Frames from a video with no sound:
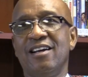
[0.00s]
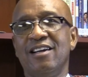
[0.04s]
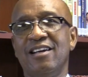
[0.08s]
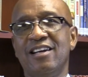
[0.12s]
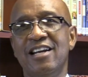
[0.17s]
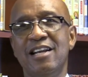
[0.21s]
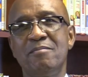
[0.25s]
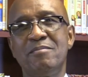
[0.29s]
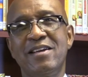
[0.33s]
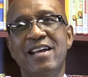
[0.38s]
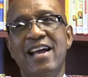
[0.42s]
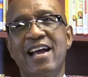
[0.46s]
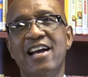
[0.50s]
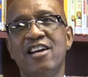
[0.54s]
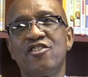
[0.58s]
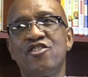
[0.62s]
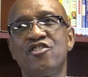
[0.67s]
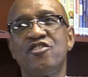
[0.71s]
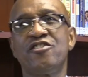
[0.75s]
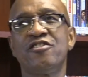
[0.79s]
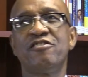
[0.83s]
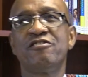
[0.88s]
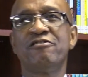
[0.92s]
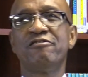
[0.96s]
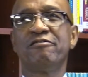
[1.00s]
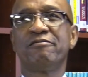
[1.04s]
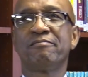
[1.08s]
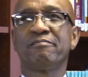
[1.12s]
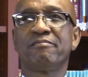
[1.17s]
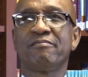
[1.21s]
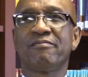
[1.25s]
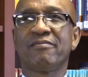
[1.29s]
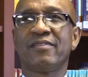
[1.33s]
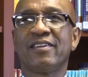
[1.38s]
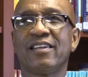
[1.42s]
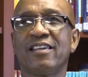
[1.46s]
Let me ask you,
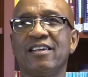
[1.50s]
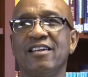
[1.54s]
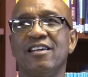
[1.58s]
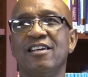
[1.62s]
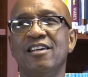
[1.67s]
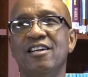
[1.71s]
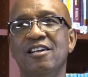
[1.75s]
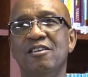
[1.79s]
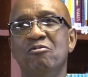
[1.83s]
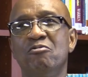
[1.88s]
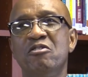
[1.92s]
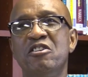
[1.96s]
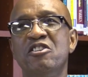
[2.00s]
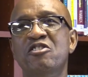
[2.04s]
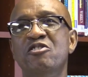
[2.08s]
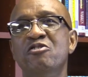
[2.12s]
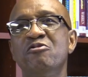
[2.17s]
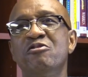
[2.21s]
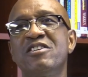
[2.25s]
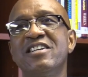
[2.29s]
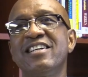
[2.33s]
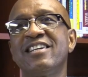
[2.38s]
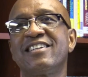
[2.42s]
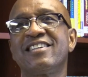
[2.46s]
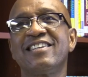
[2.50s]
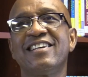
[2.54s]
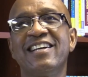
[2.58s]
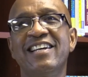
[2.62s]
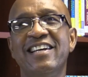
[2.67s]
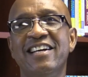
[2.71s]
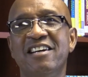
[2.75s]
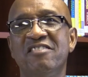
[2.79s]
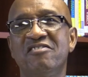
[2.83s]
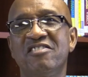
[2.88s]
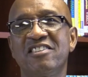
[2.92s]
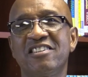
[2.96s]
when you get to
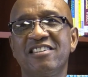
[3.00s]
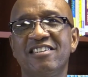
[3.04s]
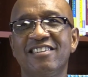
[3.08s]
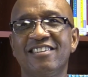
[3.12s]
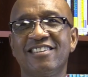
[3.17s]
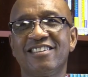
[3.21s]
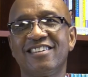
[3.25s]
heaven,